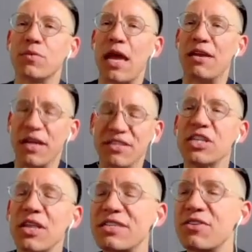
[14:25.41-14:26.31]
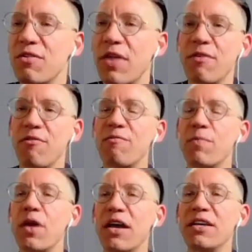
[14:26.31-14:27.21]
and and still has like
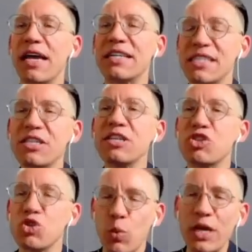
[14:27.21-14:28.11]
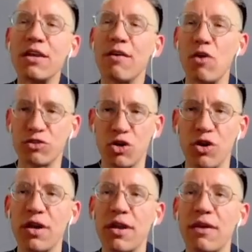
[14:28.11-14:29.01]
a existing suite of
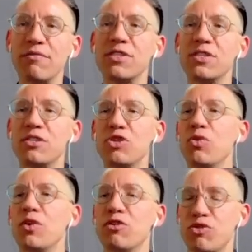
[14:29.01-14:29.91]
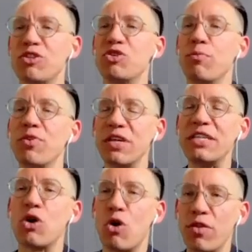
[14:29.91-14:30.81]
alternatives to your traditional
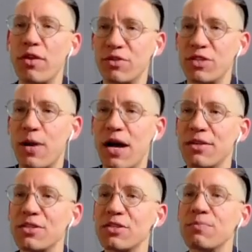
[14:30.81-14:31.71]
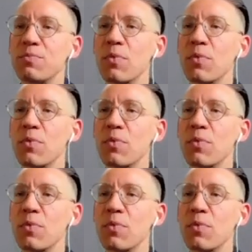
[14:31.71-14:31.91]
police only response.